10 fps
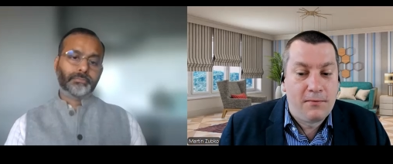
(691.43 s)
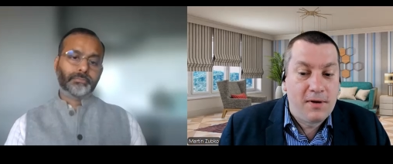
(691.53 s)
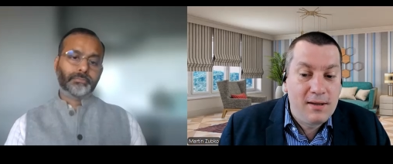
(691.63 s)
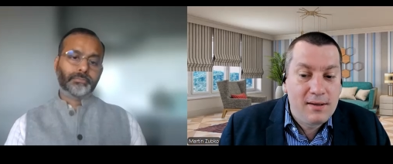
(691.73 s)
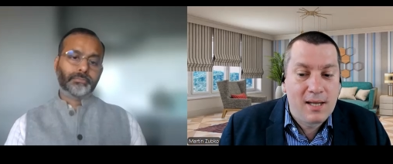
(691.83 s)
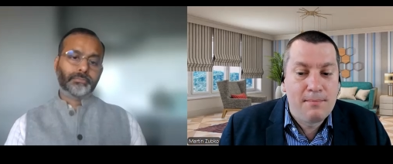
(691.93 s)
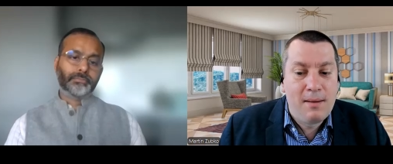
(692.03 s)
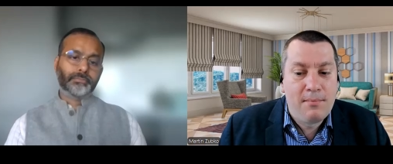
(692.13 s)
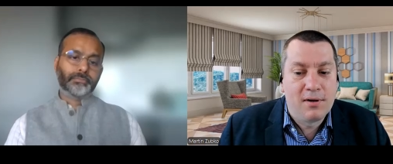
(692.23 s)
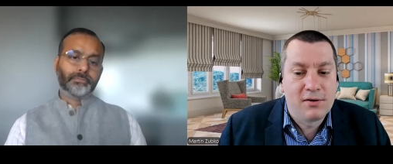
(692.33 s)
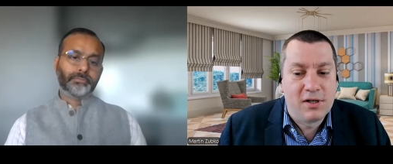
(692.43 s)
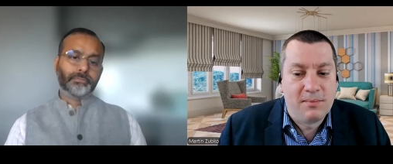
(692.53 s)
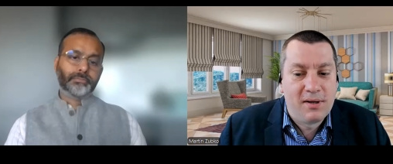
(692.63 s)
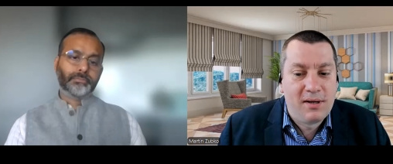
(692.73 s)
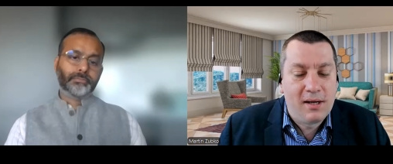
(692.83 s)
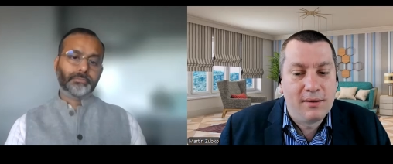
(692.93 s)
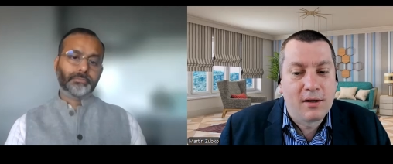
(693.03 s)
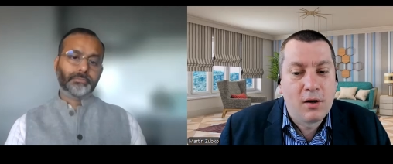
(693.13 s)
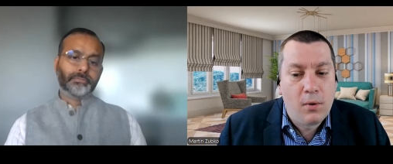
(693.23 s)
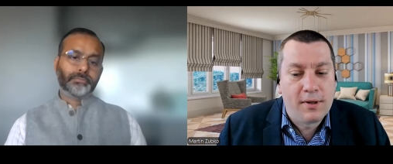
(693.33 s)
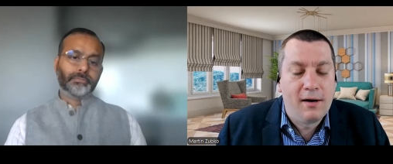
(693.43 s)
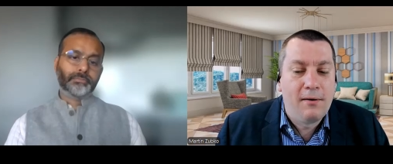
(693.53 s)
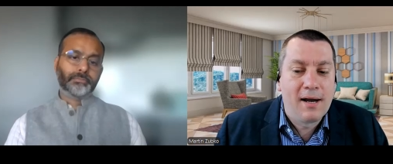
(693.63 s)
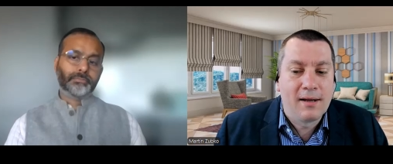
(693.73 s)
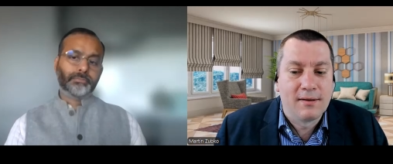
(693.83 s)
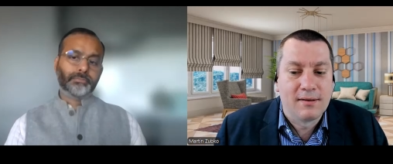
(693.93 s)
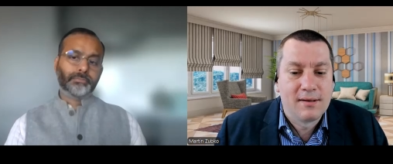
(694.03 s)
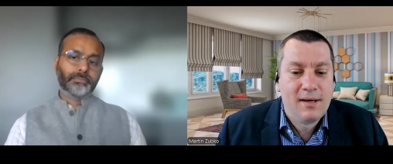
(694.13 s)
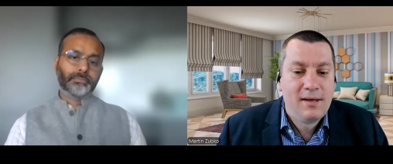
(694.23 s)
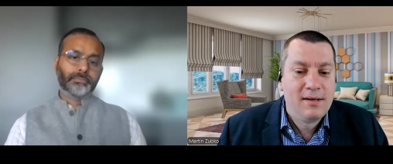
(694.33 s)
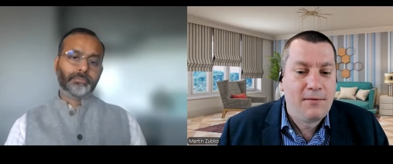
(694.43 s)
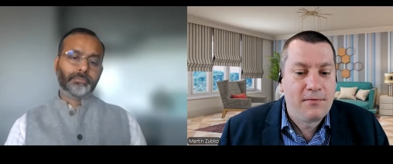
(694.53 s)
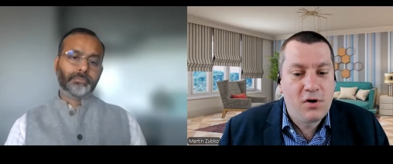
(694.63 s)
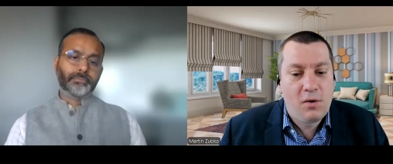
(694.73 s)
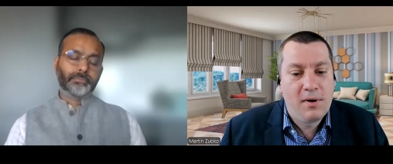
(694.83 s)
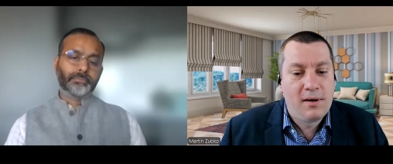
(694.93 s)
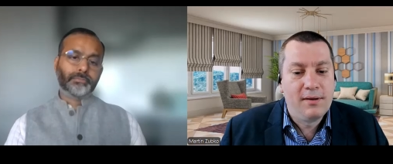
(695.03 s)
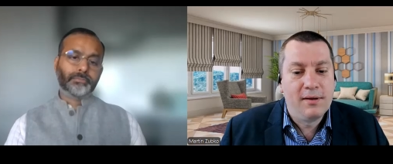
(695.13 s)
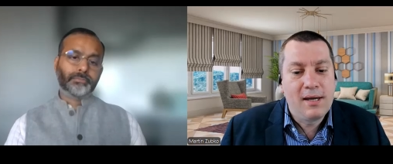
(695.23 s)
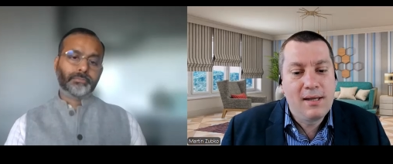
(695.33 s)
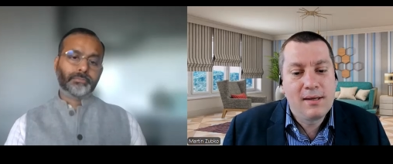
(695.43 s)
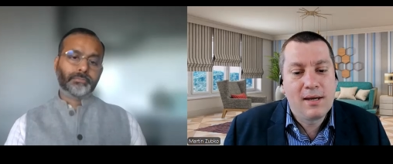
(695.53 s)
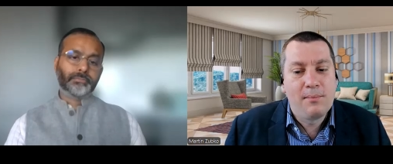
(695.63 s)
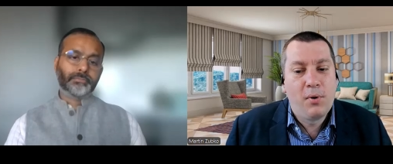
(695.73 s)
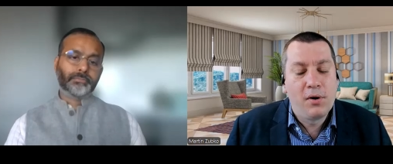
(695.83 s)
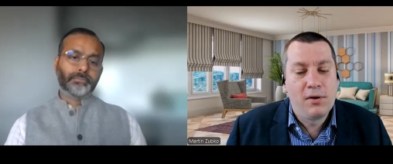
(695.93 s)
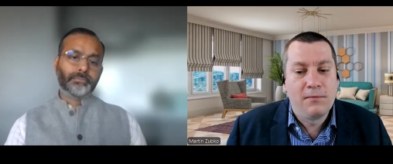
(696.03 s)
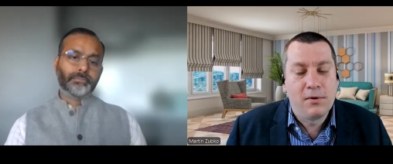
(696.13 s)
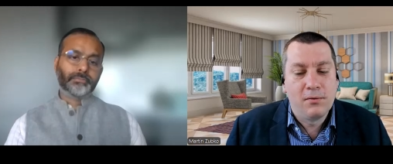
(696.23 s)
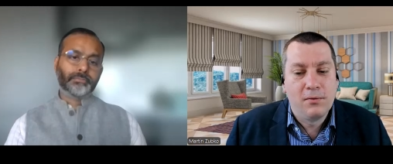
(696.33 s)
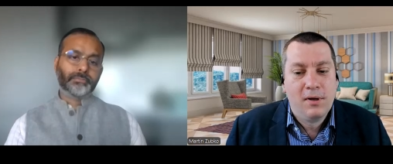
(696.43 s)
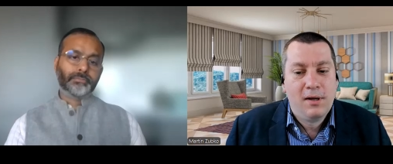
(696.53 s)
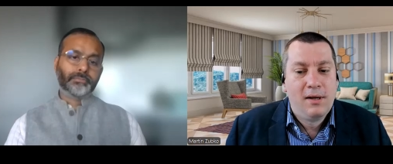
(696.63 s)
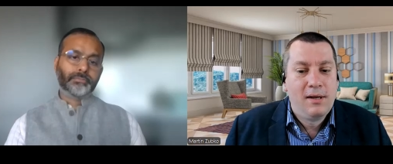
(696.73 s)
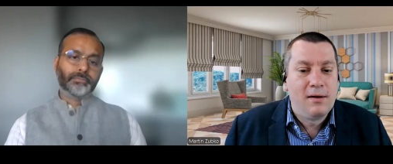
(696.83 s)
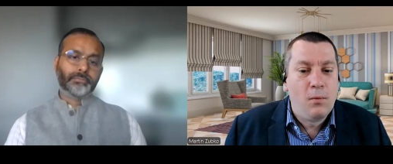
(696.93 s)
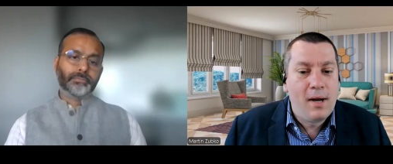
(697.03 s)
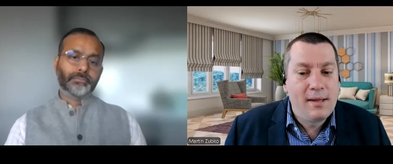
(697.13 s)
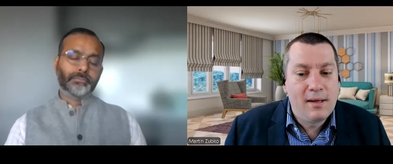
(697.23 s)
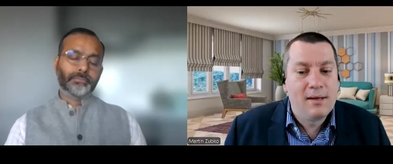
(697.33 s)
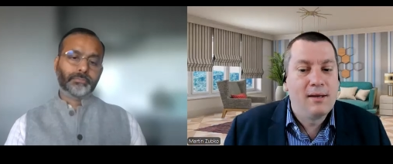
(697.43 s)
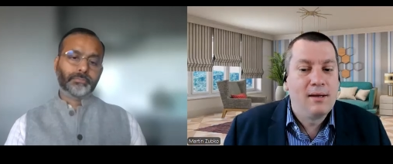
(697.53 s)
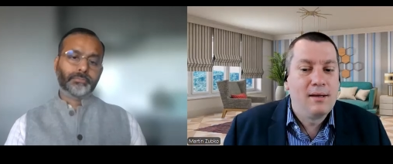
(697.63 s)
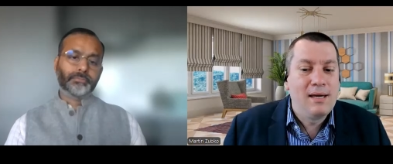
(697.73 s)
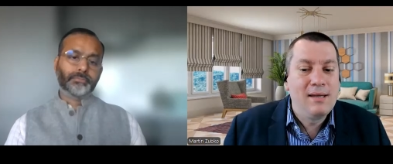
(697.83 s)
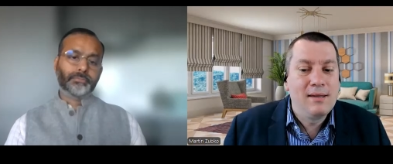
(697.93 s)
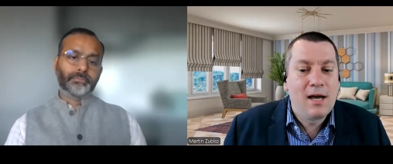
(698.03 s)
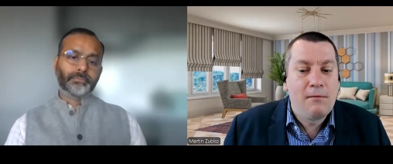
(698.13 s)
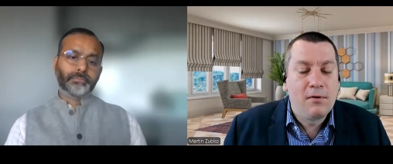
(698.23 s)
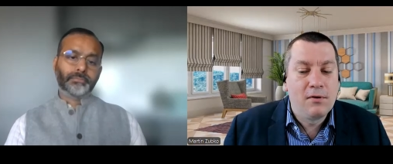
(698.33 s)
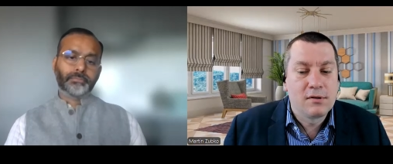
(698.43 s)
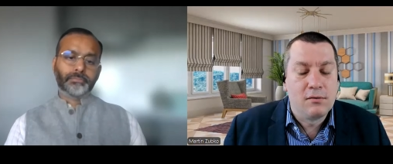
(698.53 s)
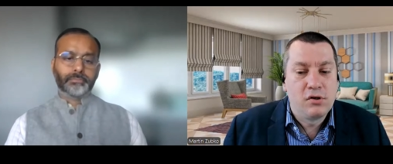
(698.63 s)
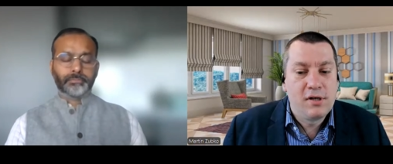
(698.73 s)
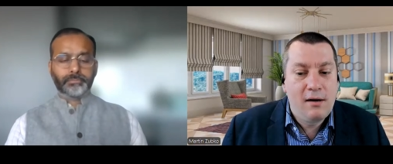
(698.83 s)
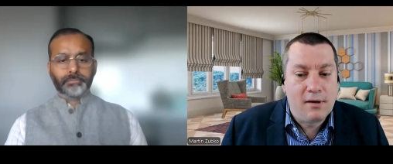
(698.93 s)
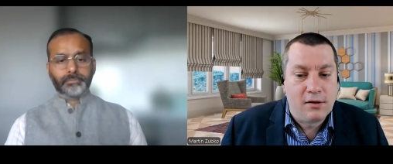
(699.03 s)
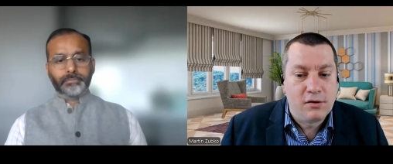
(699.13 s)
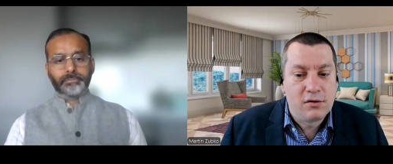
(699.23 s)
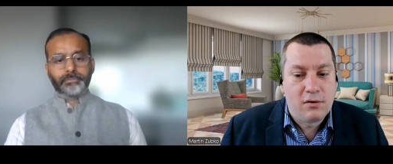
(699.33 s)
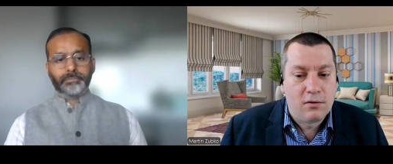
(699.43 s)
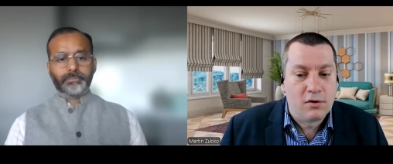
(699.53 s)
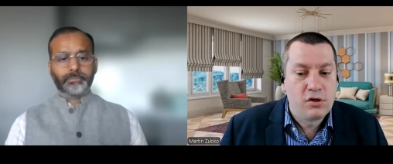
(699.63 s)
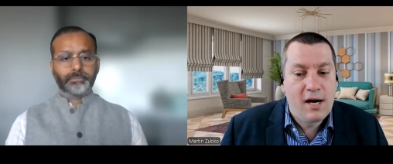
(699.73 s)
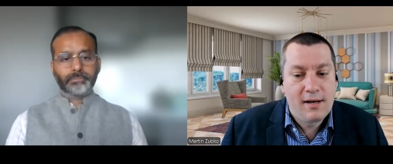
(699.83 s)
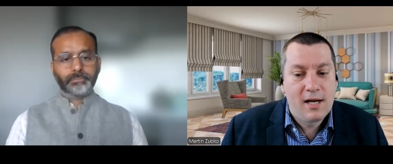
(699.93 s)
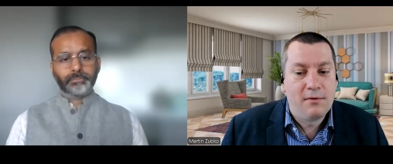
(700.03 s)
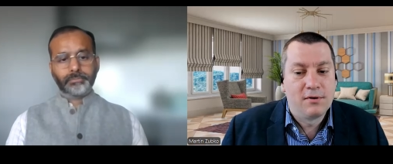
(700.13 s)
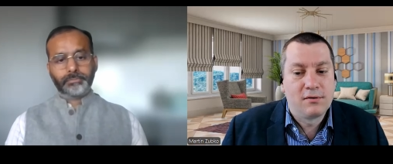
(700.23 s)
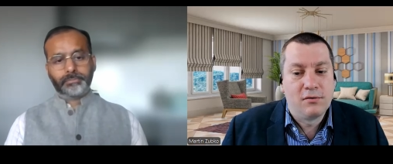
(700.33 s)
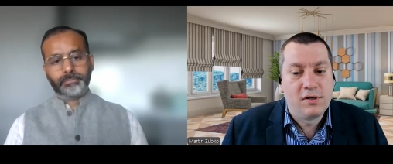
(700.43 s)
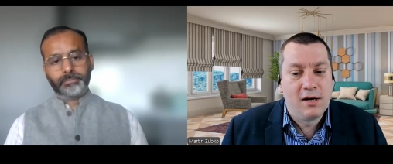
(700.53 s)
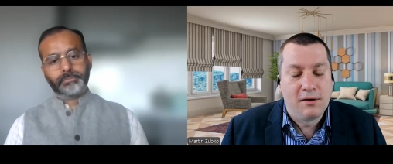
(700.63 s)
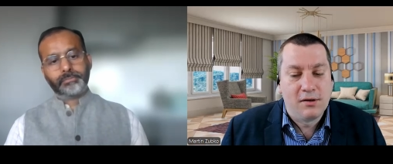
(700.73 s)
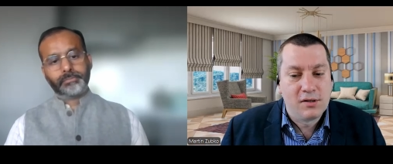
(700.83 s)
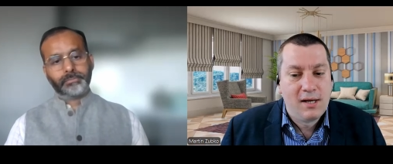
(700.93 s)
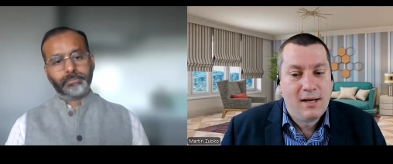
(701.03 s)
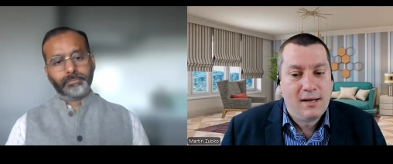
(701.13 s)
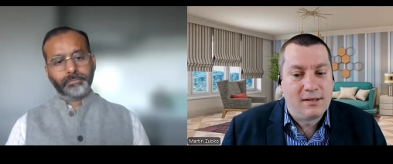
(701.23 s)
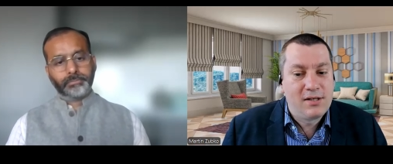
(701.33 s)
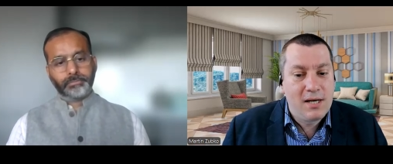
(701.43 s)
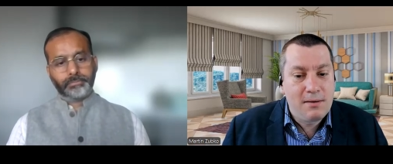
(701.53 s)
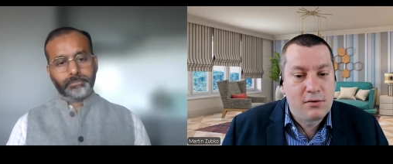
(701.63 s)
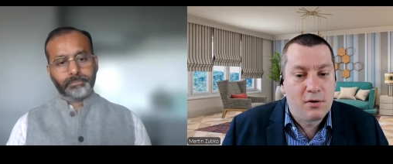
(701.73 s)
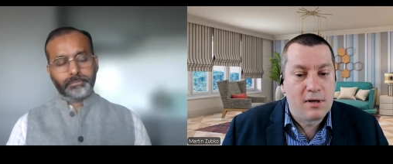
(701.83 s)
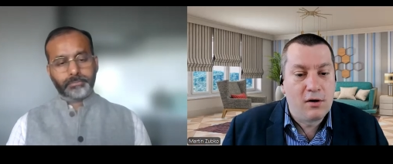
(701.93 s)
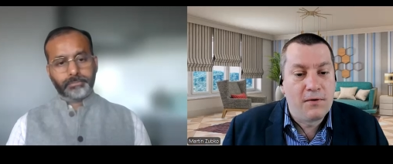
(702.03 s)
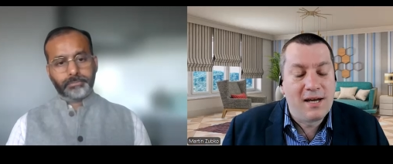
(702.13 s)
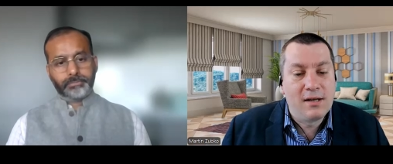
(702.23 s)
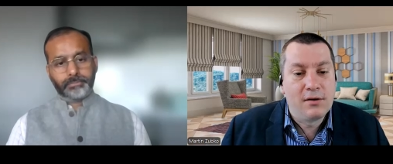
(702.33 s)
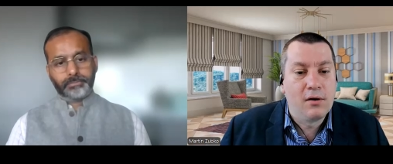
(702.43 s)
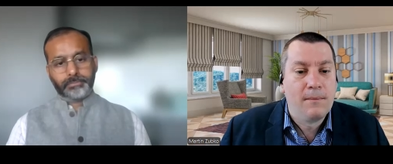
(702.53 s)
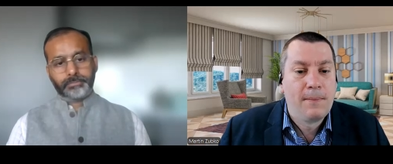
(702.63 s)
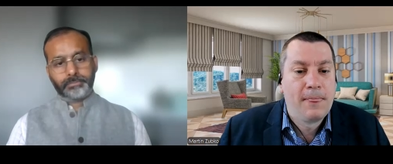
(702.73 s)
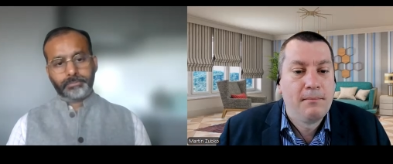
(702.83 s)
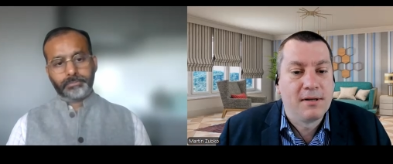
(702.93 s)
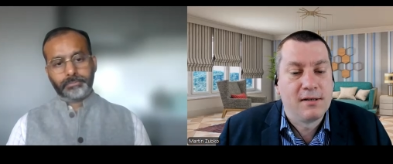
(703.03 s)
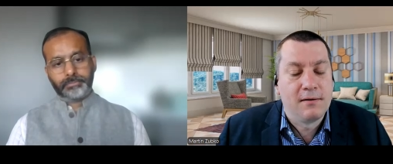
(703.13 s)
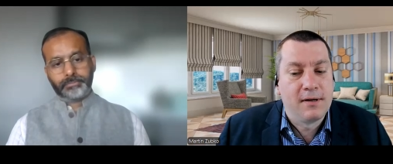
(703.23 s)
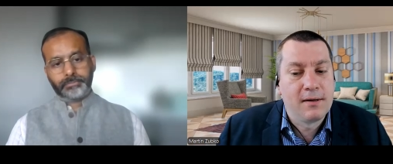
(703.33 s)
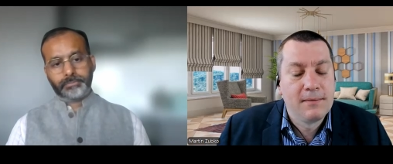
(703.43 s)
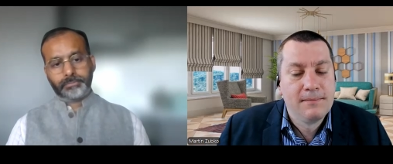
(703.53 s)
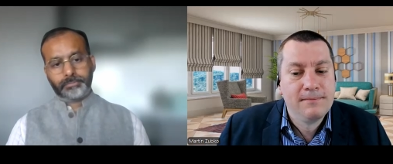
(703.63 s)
Speaker 1: Indian membership in the Quad Alliance from the Indian point of view when India wants to challenge, or China wants to challenge, the territory of Indo-Pacific?